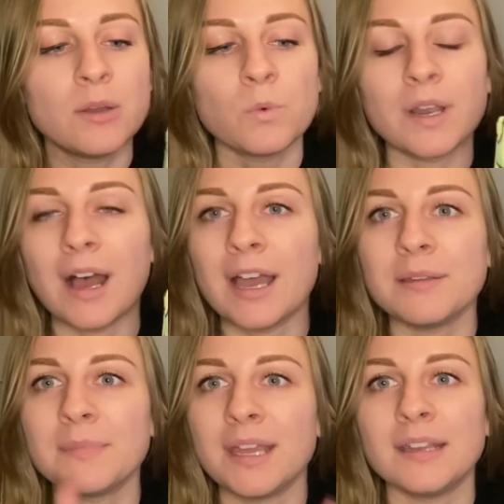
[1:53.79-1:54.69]
when I
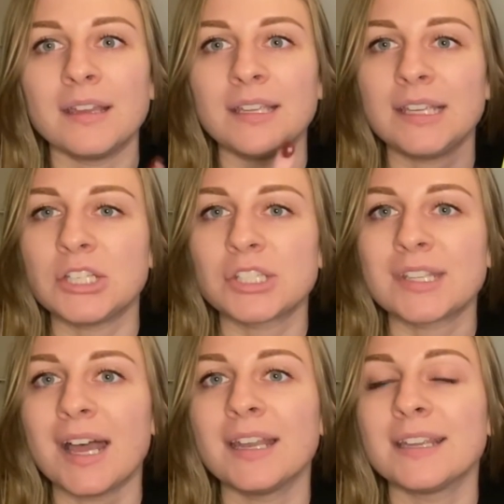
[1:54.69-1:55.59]
made each
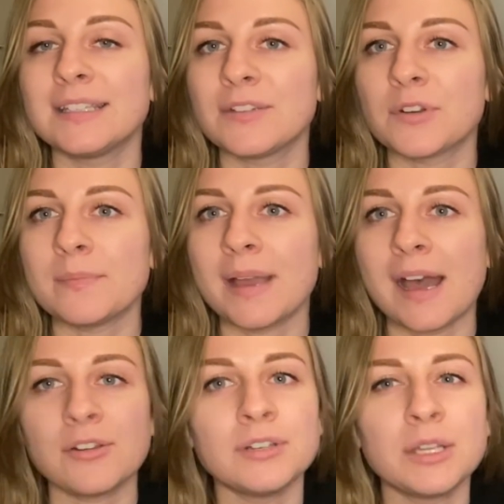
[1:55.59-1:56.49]
side a different
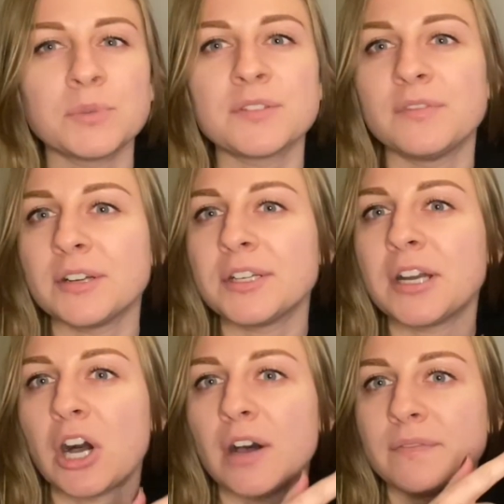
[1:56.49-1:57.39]
pattern, it was very
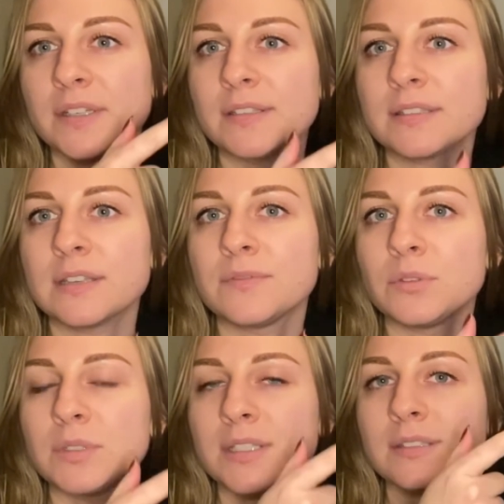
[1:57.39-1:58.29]
obvious if you
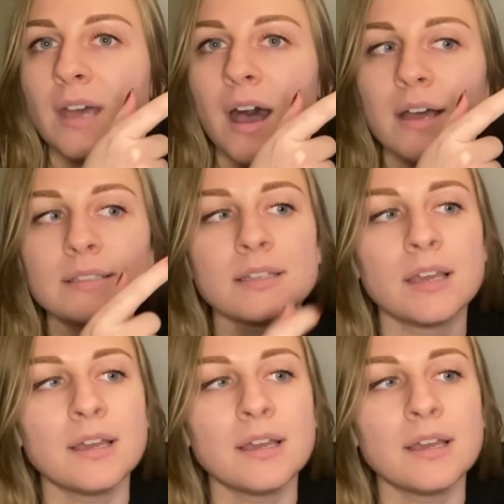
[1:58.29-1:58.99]
did not